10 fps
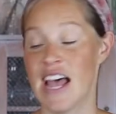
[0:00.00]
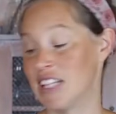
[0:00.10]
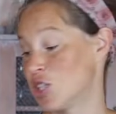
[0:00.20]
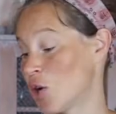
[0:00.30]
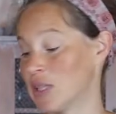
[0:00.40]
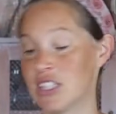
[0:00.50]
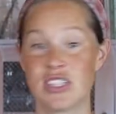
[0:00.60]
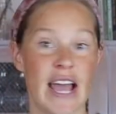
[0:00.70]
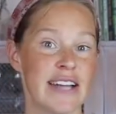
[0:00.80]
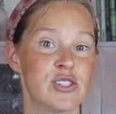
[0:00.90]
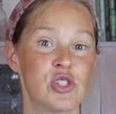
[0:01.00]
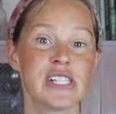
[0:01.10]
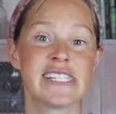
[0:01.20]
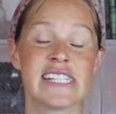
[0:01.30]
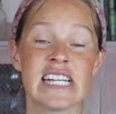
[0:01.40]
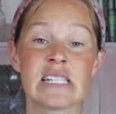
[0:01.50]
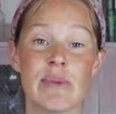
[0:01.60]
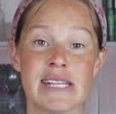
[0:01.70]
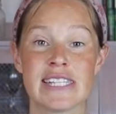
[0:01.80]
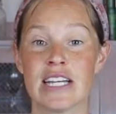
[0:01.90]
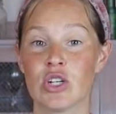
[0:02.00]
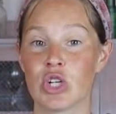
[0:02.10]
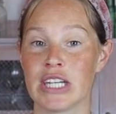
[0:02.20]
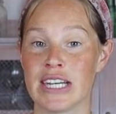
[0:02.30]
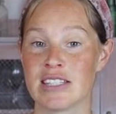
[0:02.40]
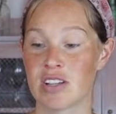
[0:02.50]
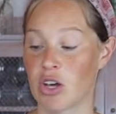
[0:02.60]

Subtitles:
And so it's just 6 basic ingredients.